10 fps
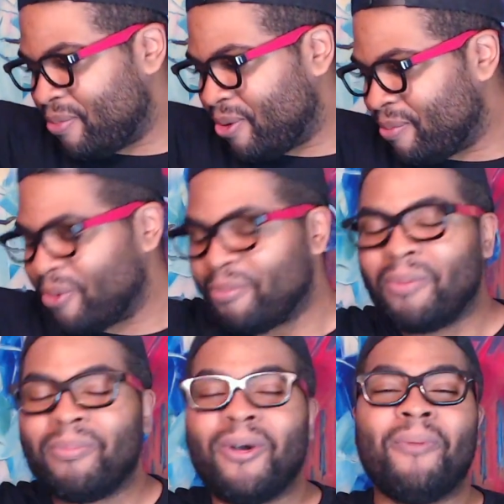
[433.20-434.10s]
boom, boom,
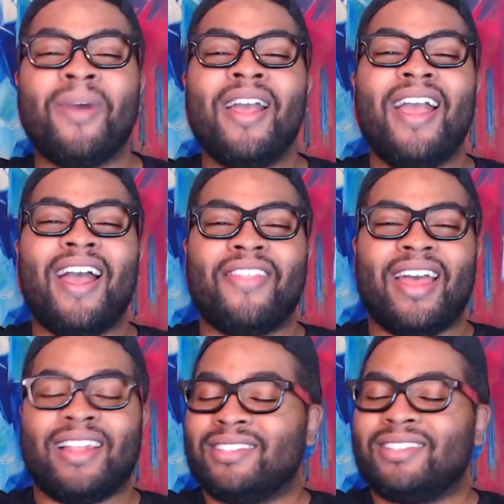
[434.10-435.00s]
boom, boom. And
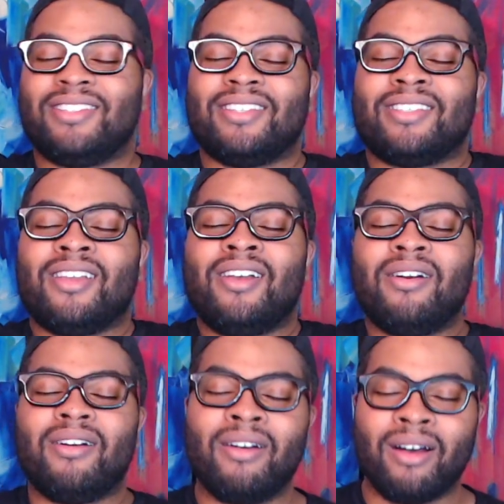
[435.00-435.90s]
then she just,
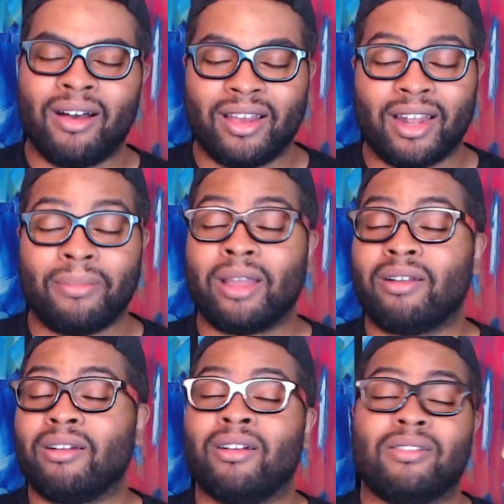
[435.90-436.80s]
oh, and I'm like,
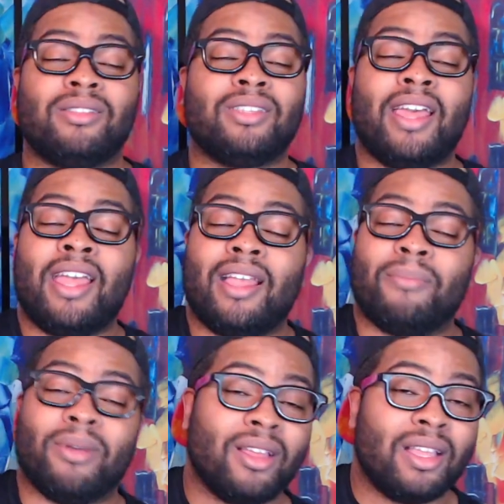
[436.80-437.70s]
girl,
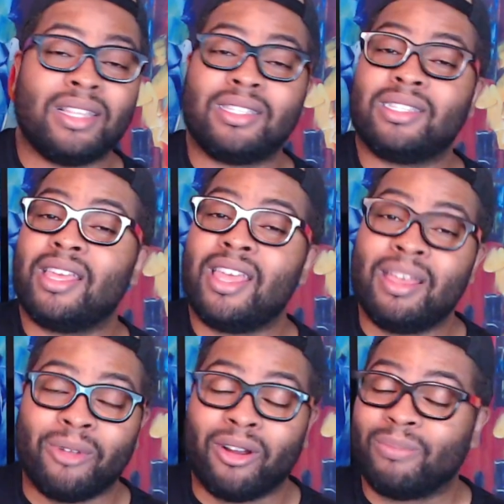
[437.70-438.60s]
same.
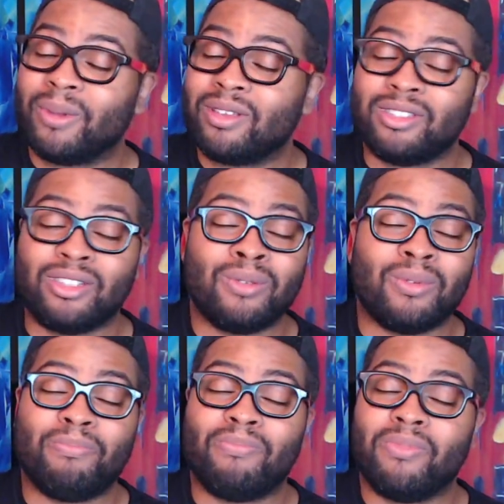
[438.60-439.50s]
Same, girl, because you
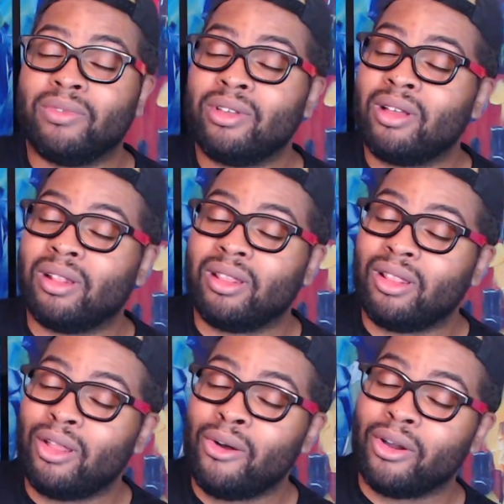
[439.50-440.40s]
were, oh,
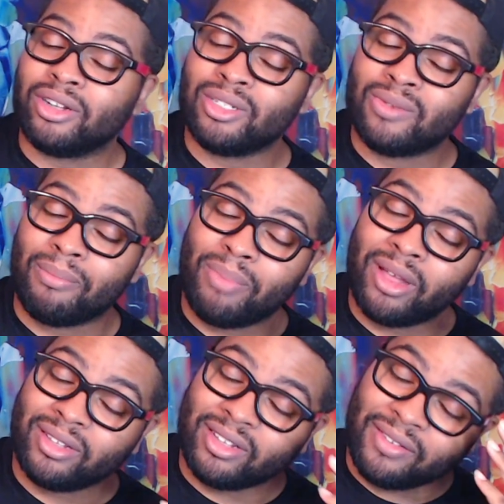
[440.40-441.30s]
Lord, you were belting your